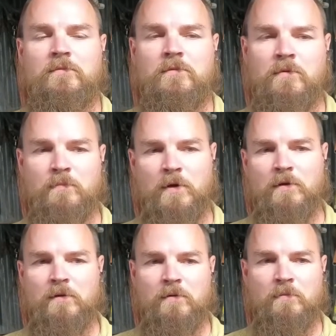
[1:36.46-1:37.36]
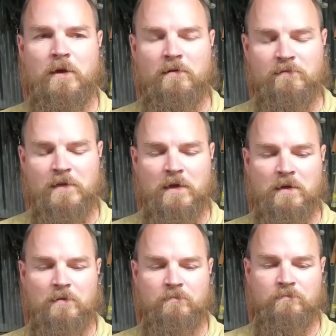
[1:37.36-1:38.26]
abundant amount of
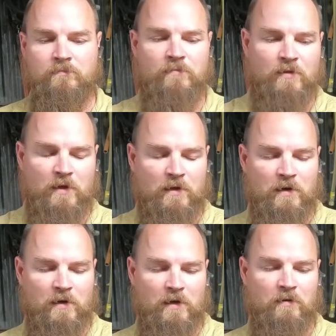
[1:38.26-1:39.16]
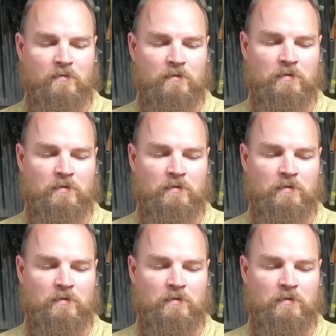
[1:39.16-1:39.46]
time thinking it out.